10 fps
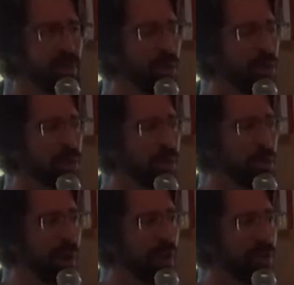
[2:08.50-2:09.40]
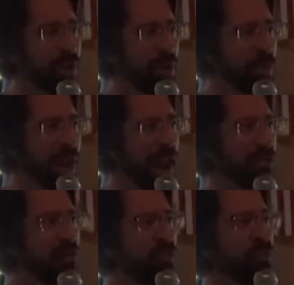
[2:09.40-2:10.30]
in Oklahoma every year. We have
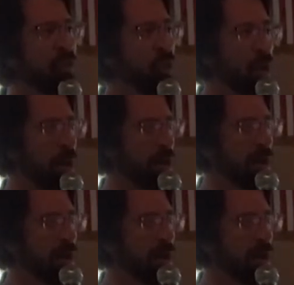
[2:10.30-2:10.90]
four